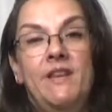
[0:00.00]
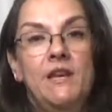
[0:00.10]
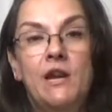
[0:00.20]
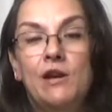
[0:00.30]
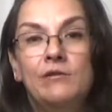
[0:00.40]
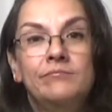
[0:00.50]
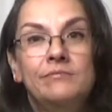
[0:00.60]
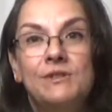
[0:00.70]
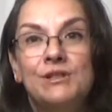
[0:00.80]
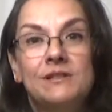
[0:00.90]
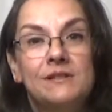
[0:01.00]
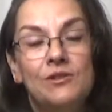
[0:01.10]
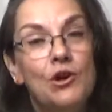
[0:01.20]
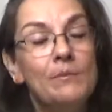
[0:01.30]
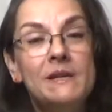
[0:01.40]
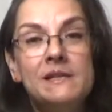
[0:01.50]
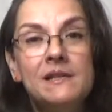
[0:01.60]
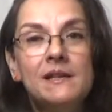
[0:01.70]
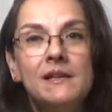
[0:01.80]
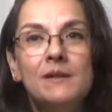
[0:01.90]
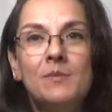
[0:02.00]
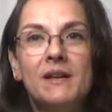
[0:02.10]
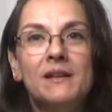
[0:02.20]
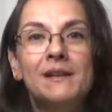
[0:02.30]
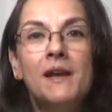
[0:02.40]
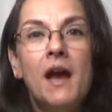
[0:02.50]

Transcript: You know, just call me silly, but